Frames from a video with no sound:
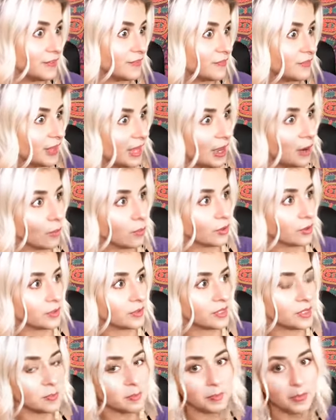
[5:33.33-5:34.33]
the
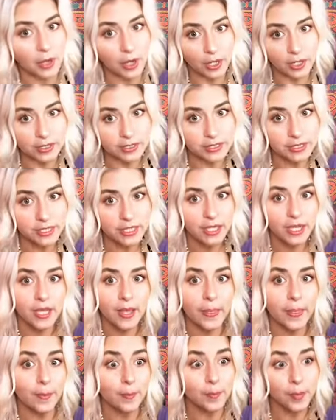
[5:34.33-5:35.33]
flower, the bud,
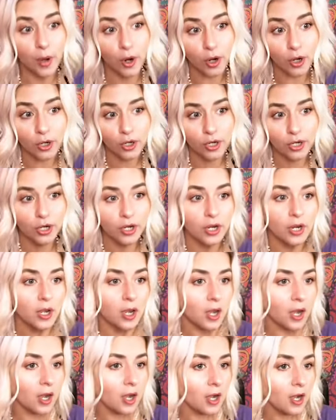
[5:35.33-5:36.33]
the bark,
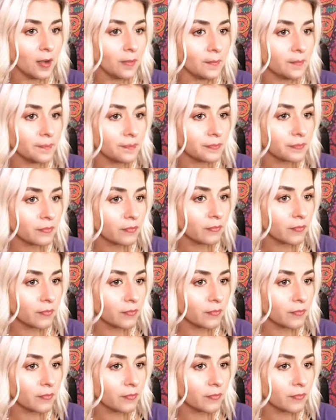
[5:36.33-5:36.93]
um,